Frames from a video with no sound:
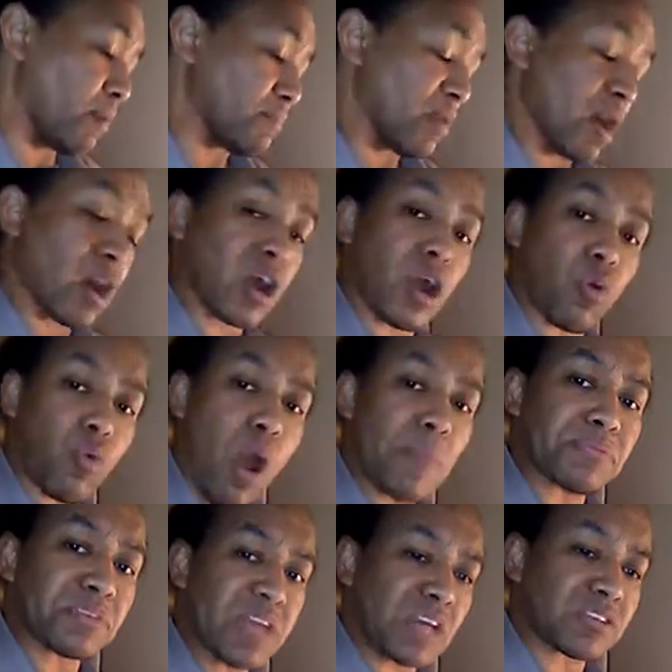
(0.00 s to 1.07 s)
um,
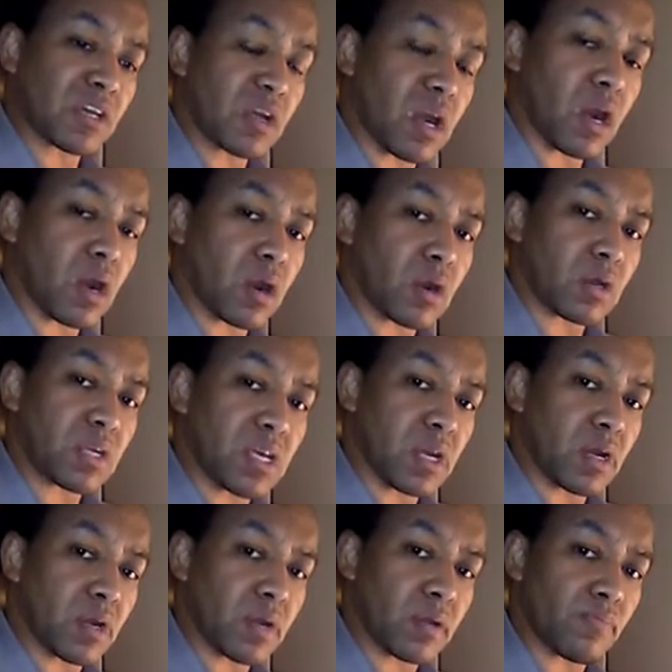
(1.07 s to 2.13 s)
corruption has
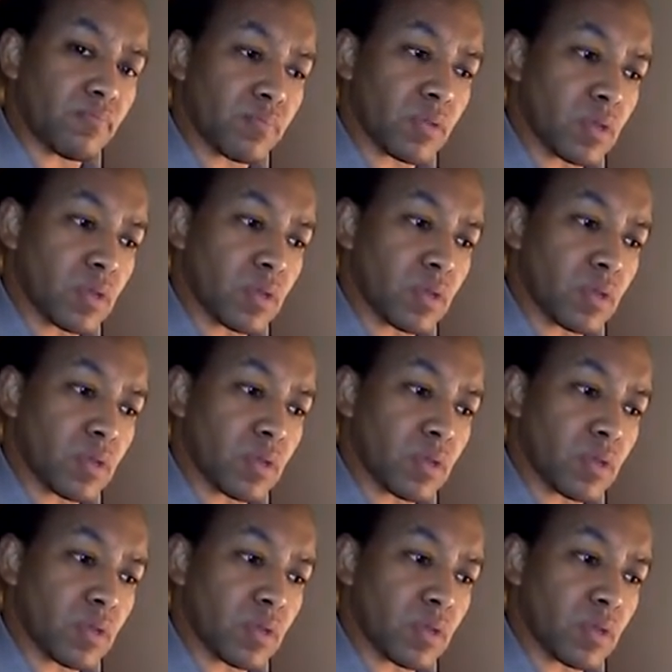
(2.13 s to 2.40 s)
occurred here.